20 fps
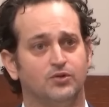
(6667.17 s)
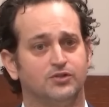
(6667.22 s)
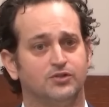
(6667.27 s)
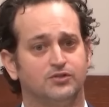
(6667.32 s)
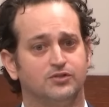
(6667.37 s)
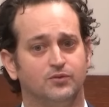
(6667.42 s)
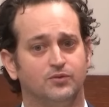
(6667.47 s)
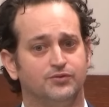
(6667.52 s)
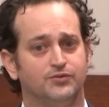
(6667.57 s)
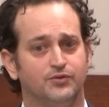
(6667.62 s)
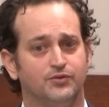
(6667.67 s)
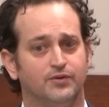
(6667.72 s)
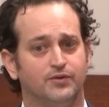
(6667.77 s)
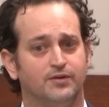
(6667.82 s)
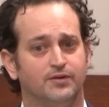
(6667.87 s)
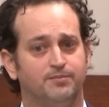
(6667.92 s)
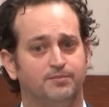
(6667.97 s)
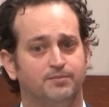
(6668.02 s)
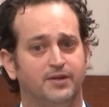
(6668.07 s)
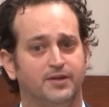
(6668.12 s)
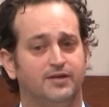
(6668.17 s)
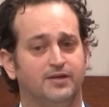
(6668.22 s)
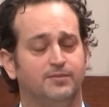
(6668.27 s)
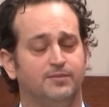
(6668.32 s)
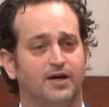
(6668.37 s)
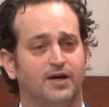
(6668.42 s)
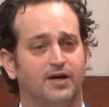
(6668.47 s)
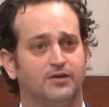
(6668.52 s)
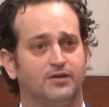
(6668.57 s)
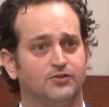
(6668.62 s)
Someone's doing a
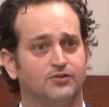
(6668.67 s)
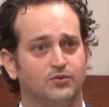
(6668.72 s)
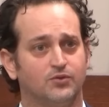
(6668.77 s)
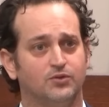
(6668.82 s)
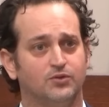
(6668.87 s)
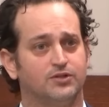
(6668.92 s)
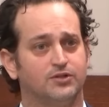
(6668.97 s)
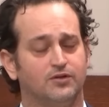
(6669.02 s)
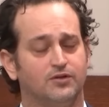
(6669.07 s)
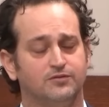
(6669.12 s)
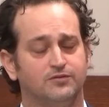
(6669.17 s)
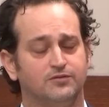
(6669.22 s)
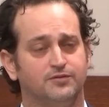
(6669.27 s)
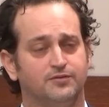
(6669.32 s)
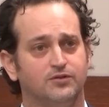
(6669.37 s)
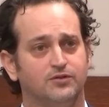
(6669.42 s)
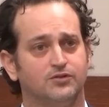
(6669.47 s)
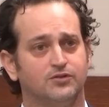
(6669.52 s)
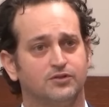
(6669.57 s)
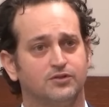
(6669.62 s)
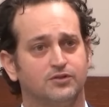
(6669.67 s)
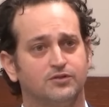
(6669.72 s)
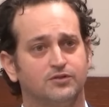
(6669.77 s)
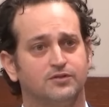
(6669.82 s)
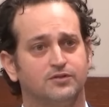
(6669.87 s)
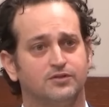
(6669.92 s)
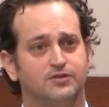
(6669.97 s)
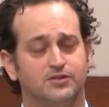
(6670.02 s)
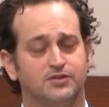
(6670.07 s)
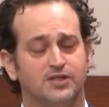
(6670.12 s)
piggyback extortion on the first.
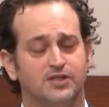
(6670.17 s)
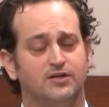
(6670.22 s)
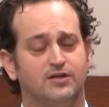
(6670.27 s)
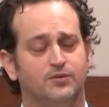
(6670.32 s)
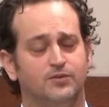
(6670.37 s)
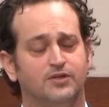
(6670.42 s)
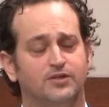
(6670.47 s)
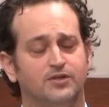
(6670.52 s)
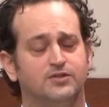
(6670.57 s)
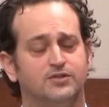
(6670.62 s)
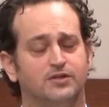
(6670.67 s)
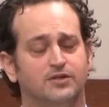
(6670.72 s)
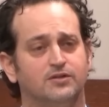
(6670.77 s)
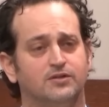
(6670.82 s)
That's exactly what I said.